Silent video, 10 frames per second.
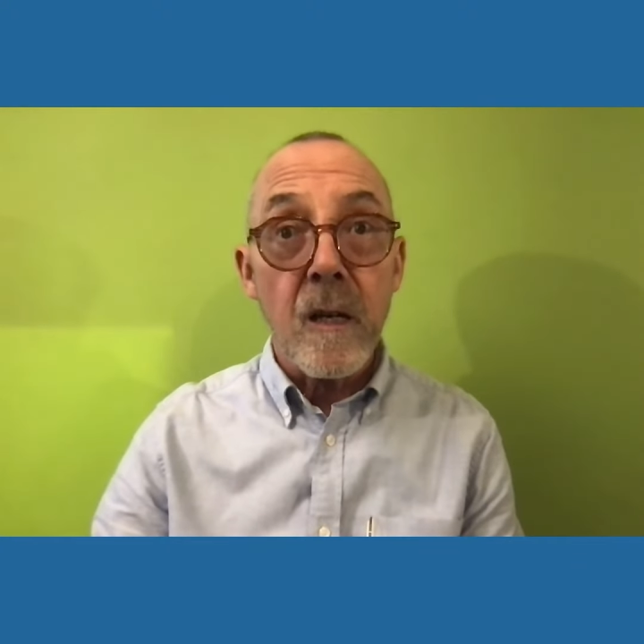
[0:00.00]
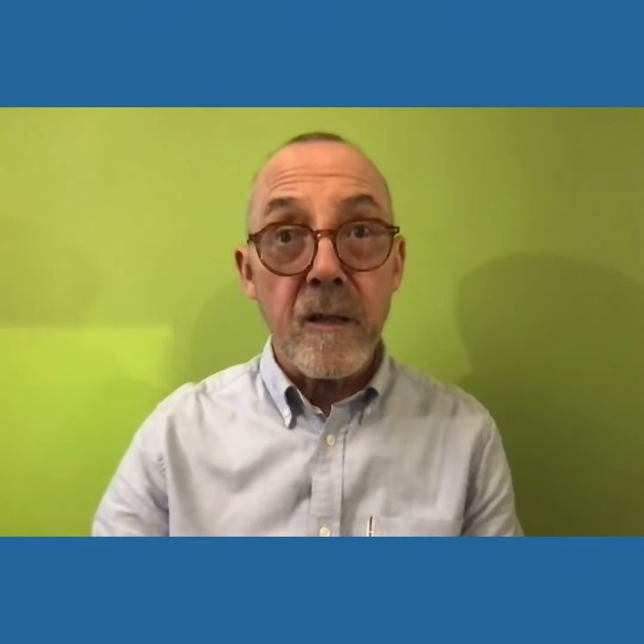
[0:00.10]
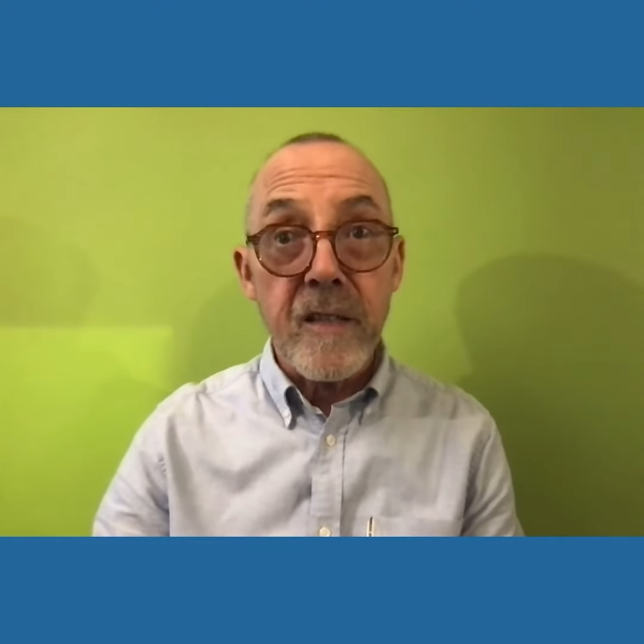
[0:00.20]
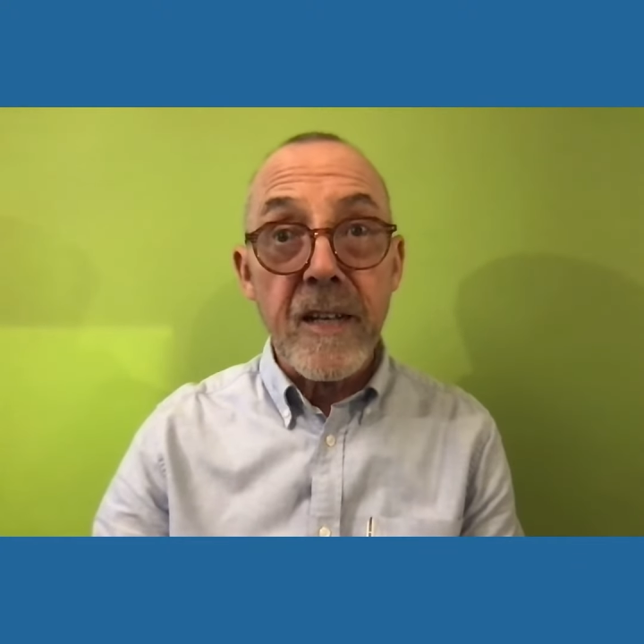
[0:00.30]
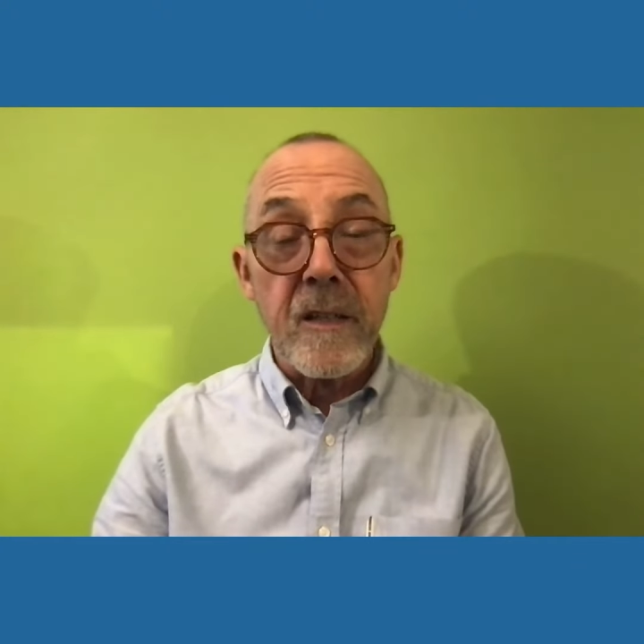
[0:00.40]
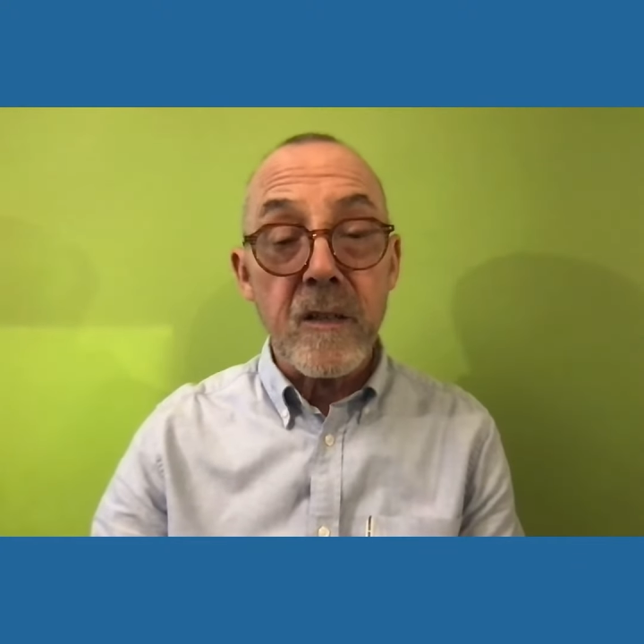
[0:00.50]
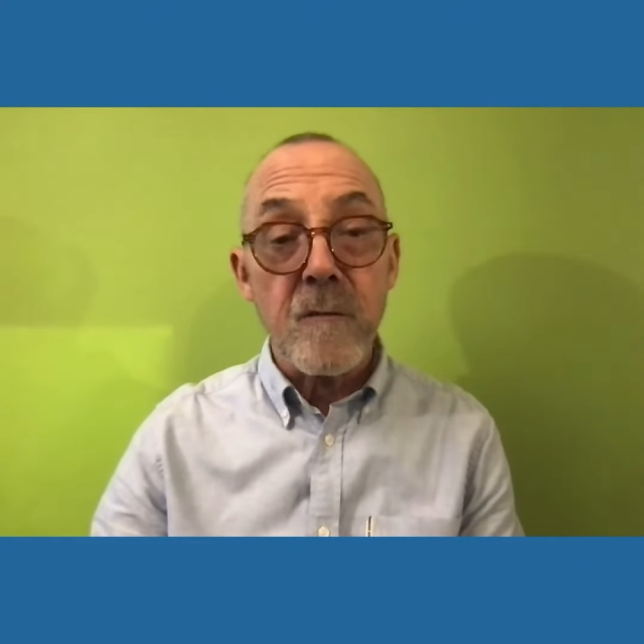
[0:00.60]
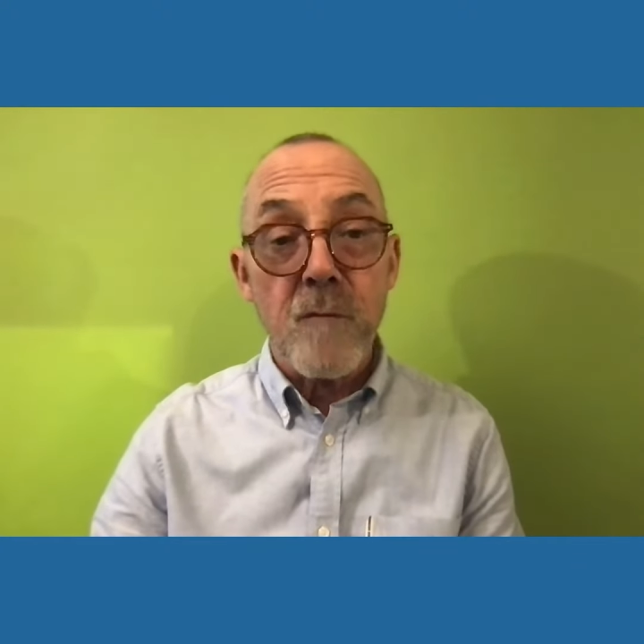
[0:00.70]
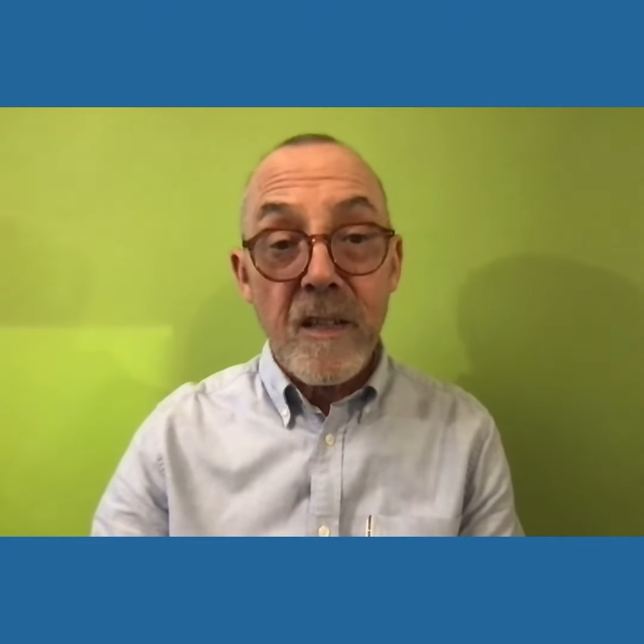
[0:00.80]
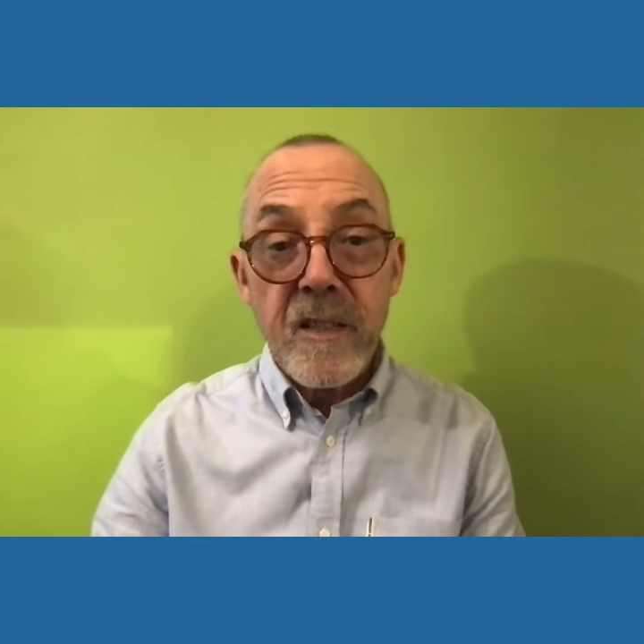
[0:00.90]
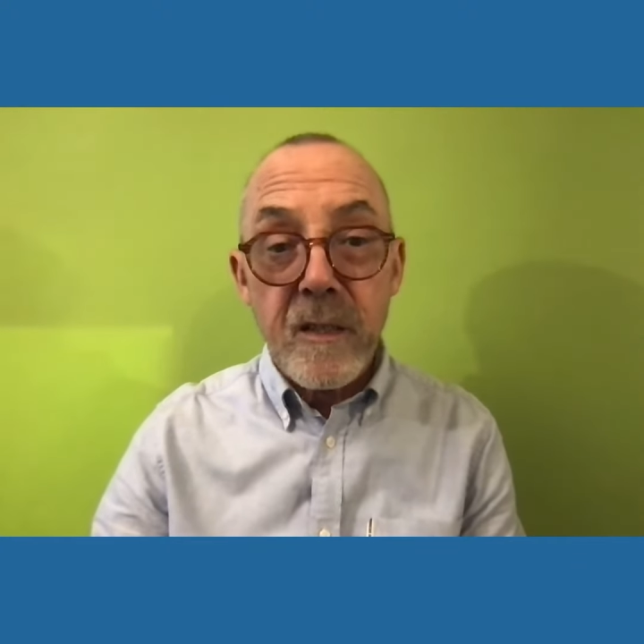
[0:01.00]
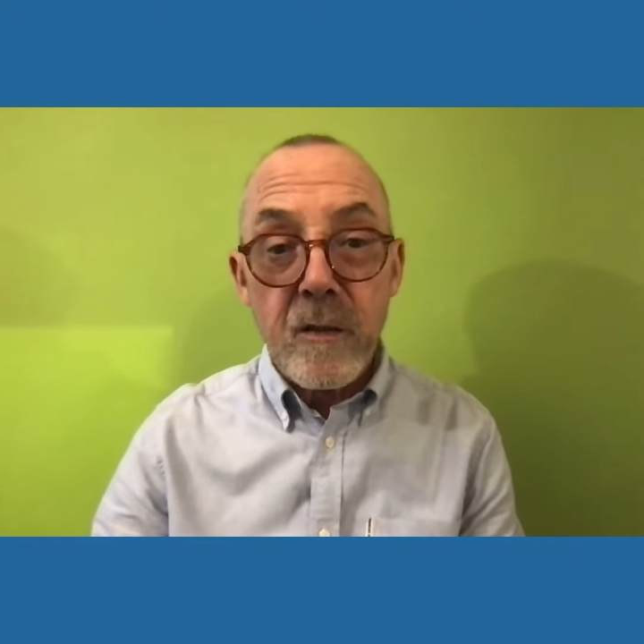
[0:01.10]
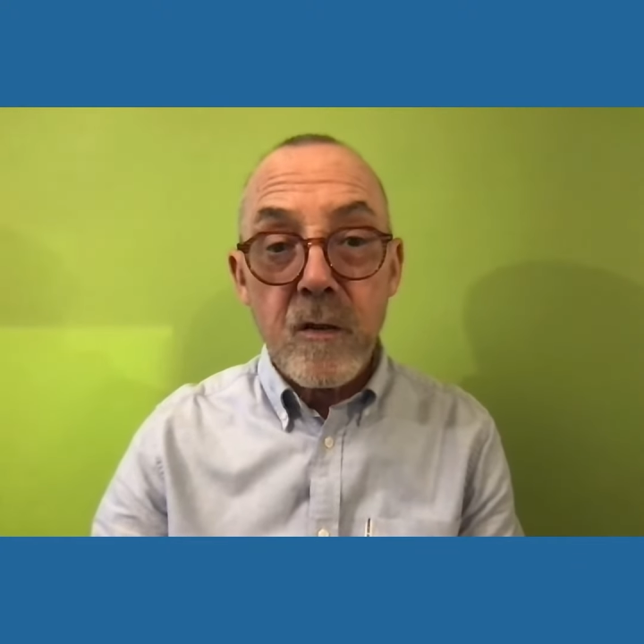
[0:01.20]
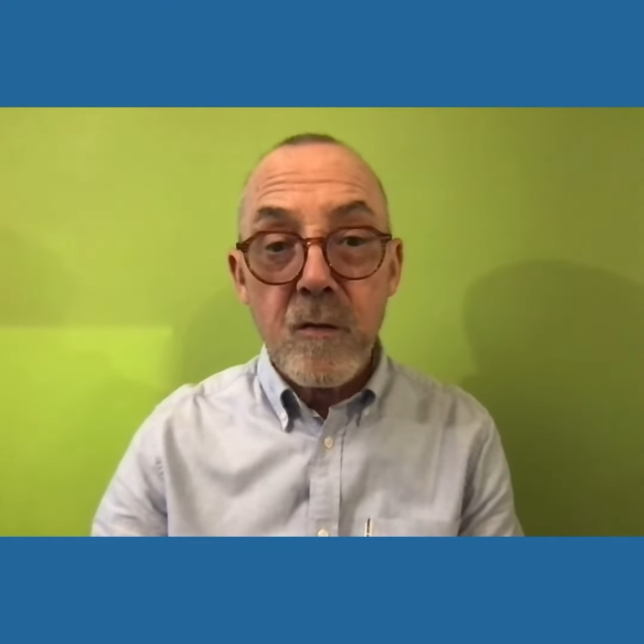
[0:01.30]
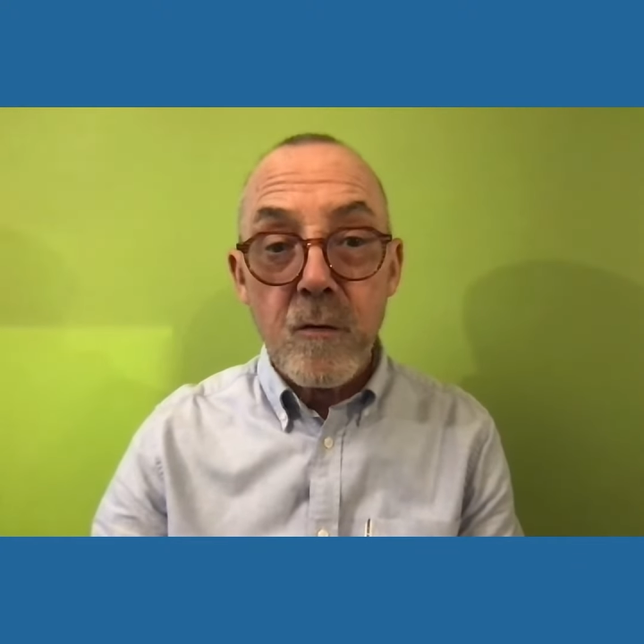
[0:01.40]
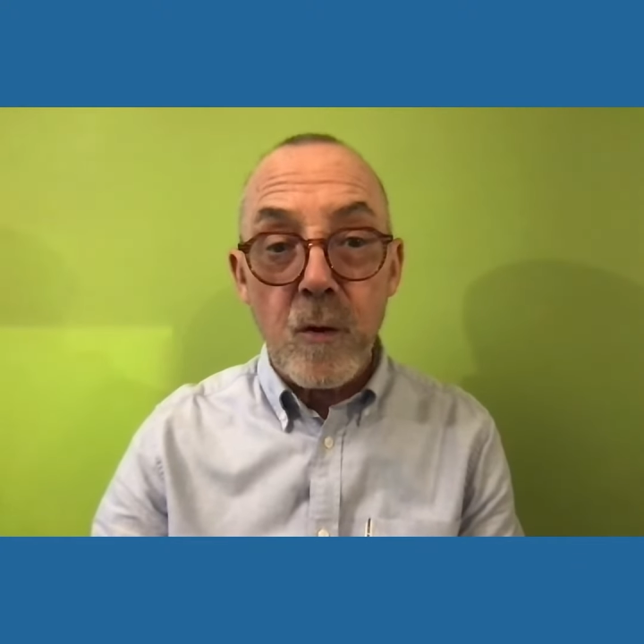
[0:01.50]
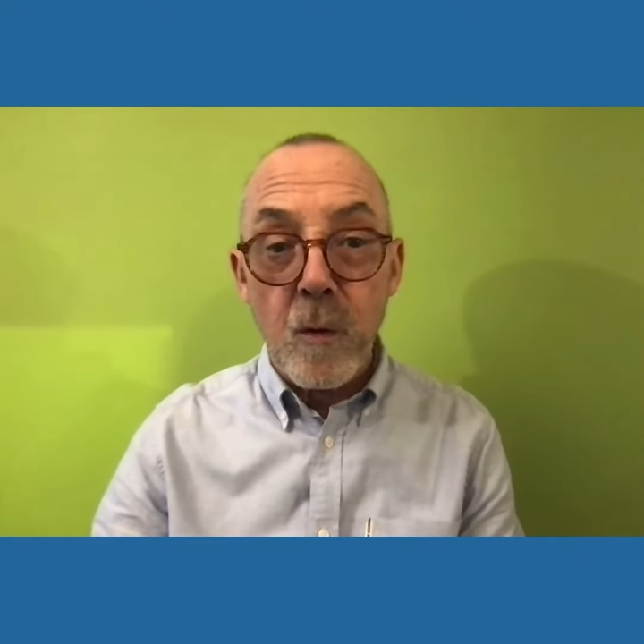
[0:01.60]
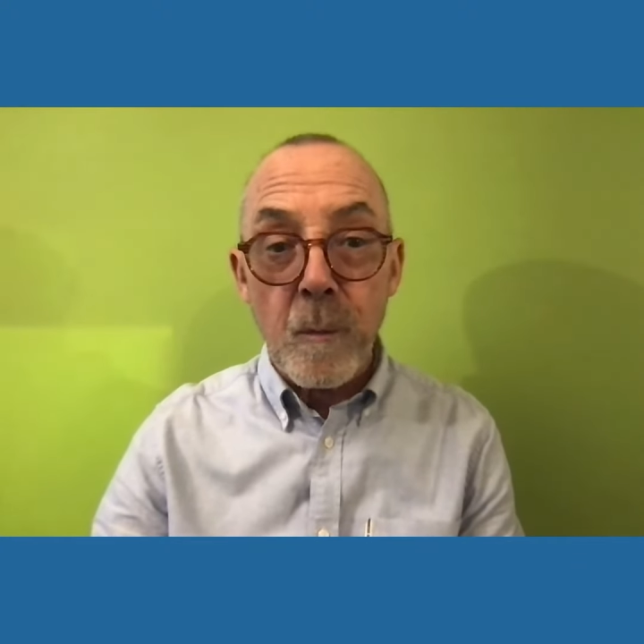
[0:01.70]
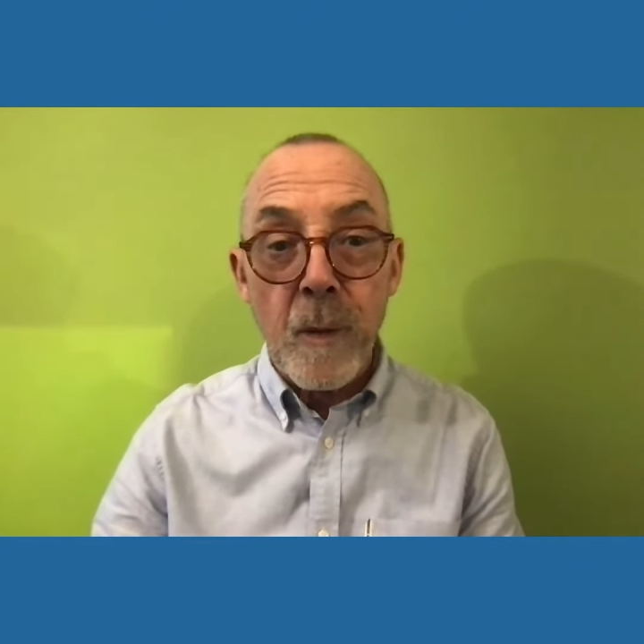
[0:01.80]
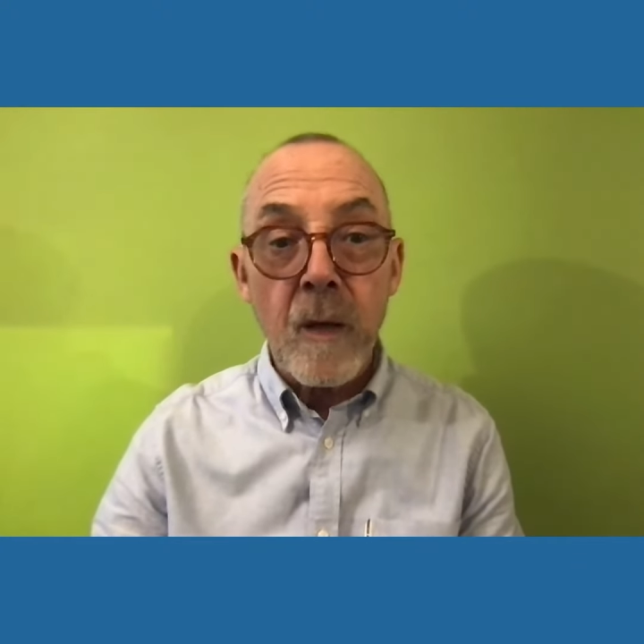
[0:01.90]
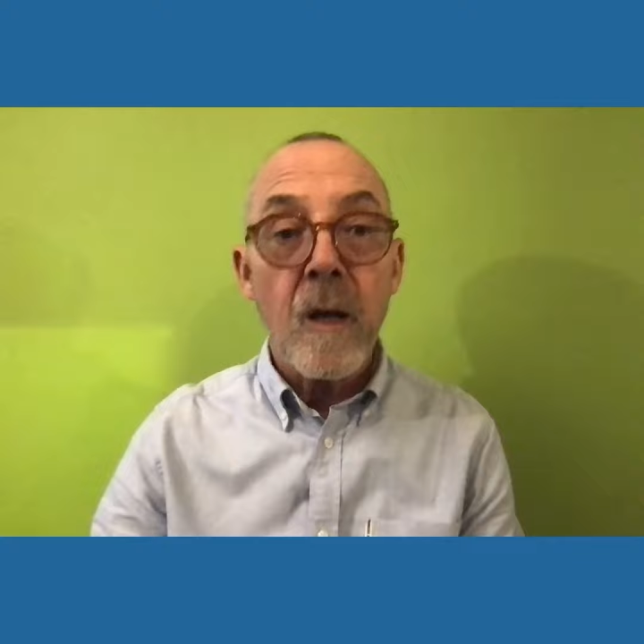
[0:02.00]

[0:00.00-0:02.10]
tenants and residents group.